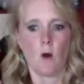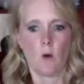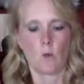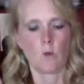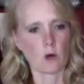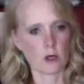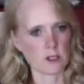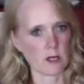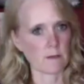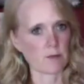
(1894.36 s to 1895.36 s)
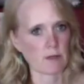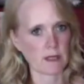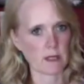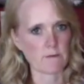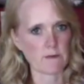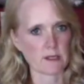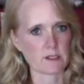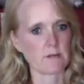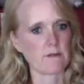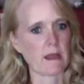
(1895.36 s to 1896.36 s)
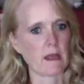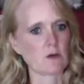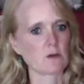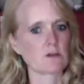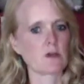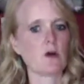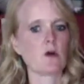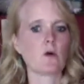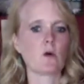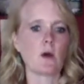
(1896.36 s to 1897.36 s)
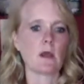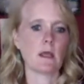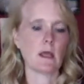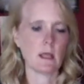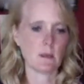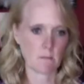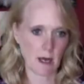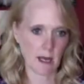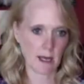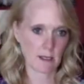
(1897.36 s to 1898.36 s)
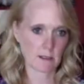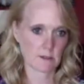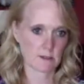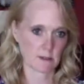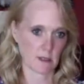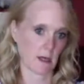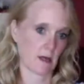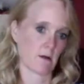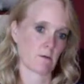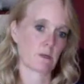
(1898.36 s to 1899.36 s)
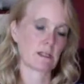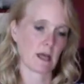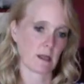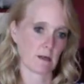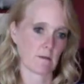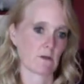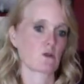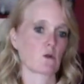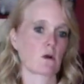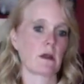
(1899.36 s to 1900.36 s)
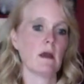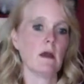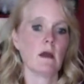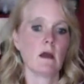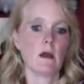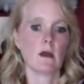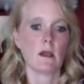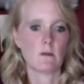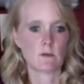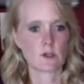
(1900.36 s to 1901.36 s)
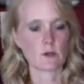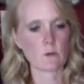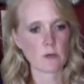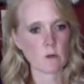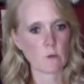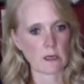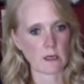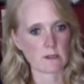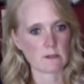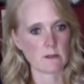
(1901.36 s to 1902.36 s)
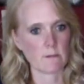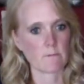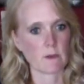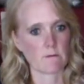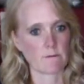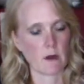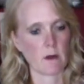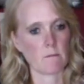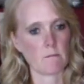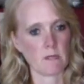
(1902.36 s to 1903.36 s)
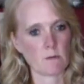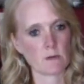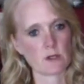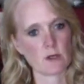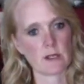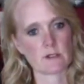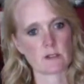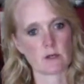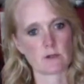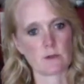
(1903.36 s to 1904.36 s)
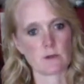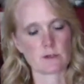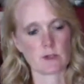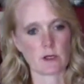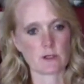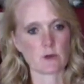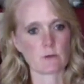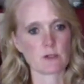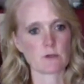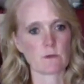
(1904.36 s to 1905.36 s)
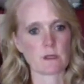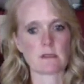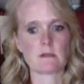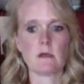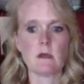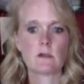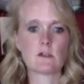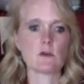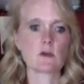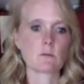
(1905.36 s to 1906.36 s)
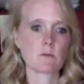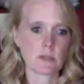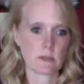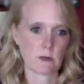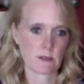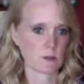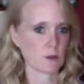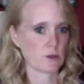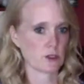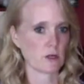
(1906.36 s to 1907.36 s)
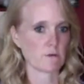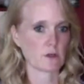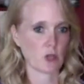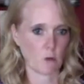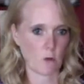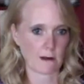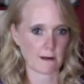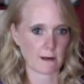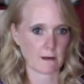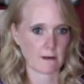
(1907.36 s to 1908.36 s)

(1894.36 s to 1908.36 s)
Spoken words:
worked on the plantar flexion of the ankles. In my retelling of the story, it was 3 weeks from me returning and starting total motion release to complete resolution of her toe walking.